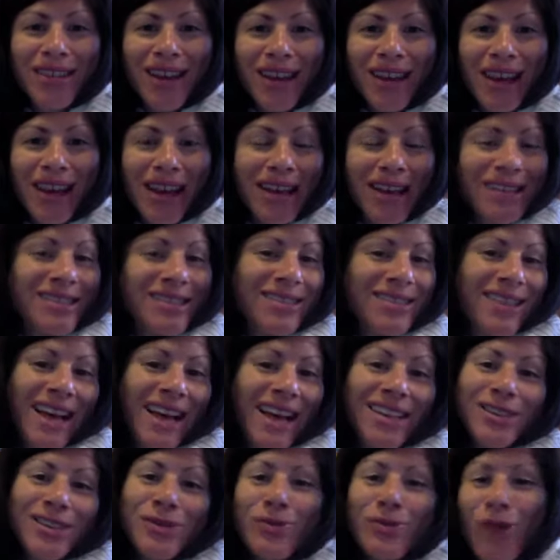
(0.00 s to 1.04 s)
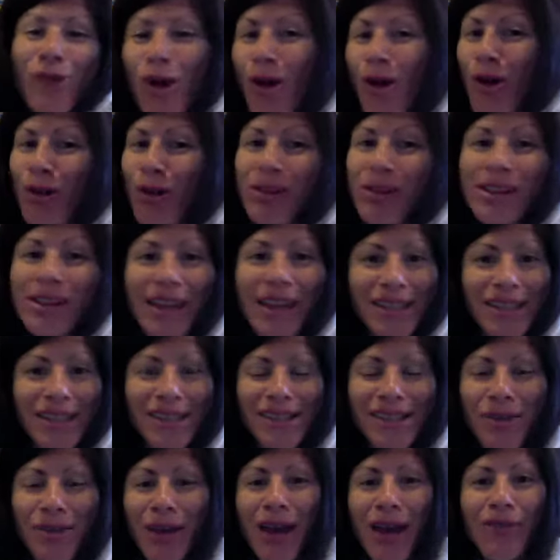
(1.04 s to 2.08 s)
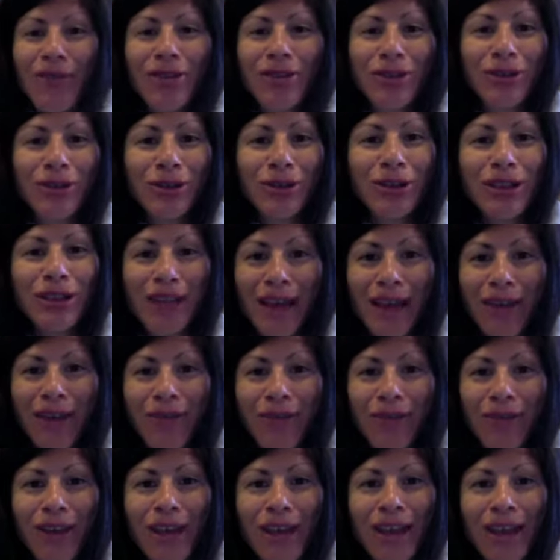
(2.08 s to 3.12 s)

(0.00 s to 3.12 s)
And I guess that's all the lessons that we have to learn in life,